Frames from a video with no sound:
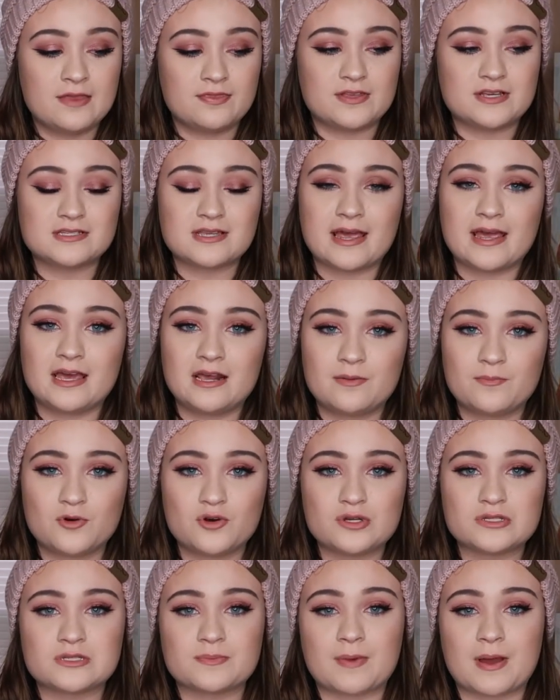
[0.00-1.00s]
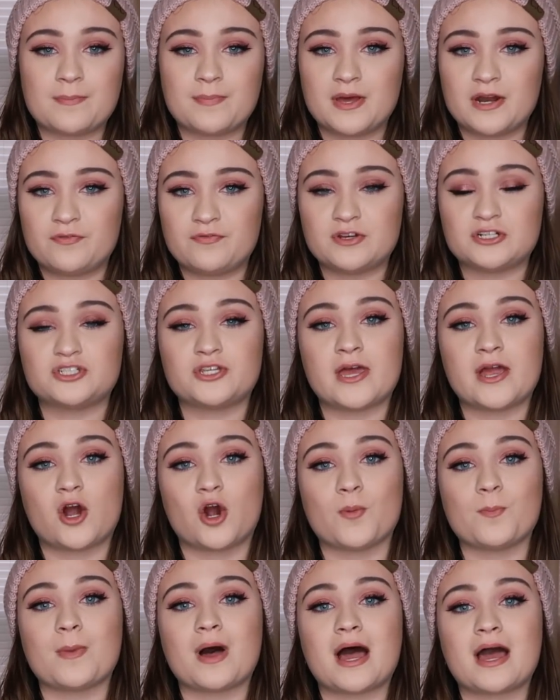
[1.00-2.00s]
These animals, my betta fish, they
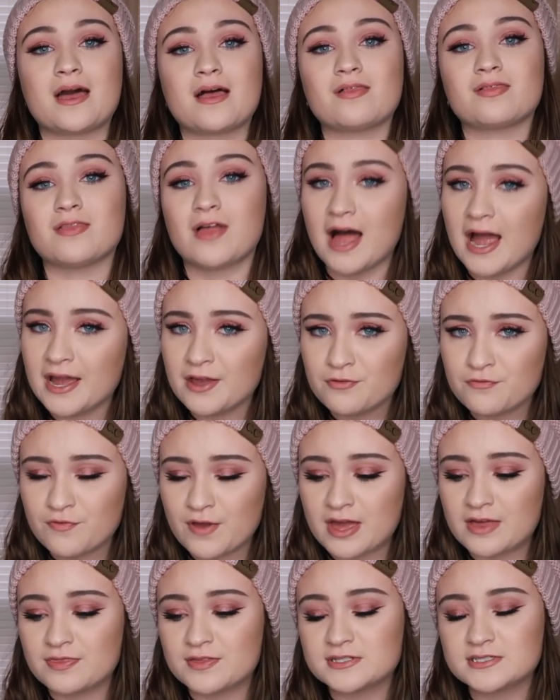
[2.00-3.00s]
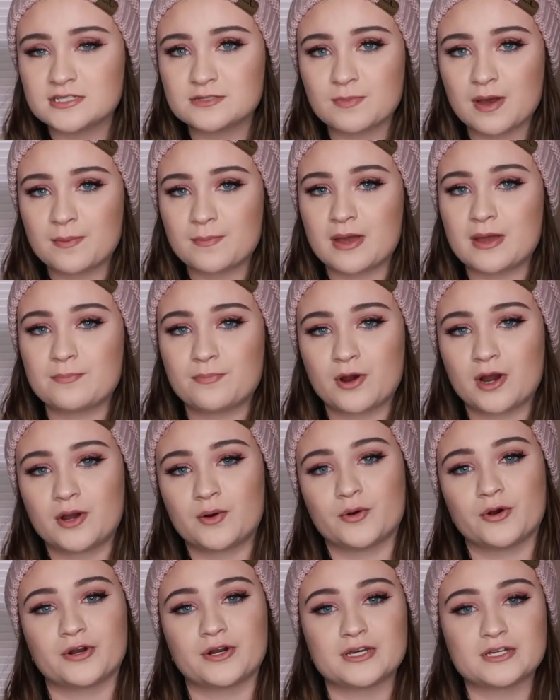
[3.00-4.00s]
are my life, and this is my main
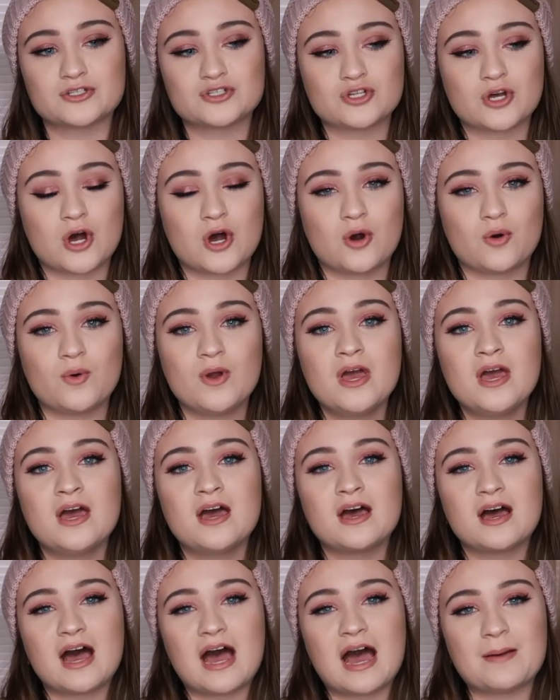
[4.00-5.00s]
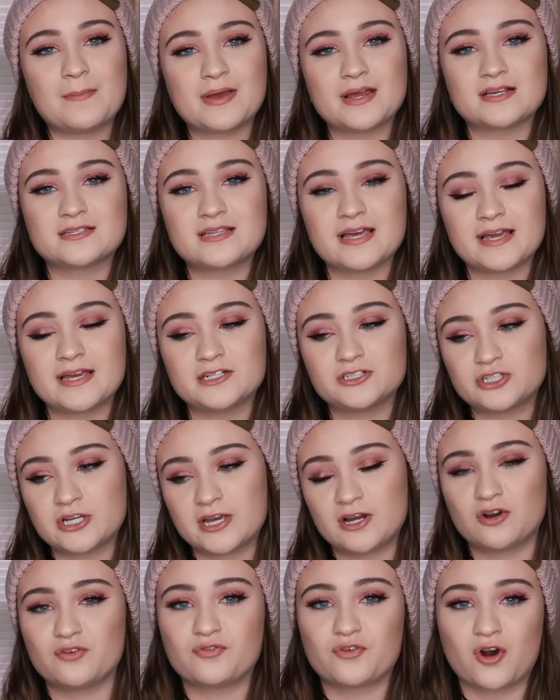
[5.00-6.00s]
priority. So I made a second
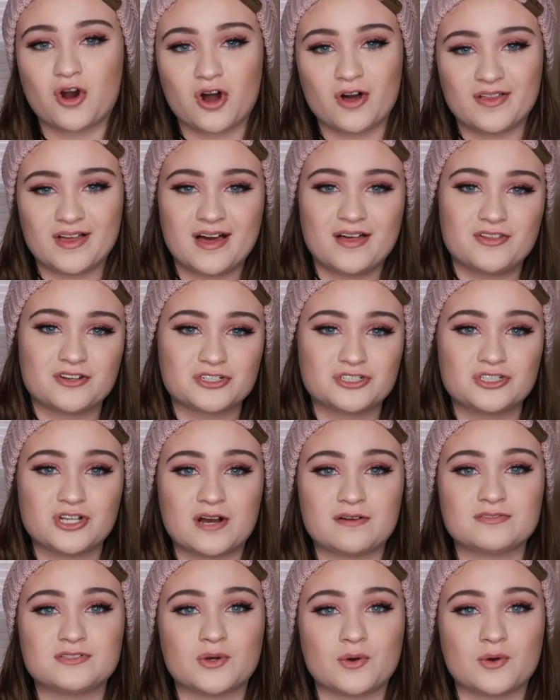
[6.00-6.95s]
channel for all the other stuff.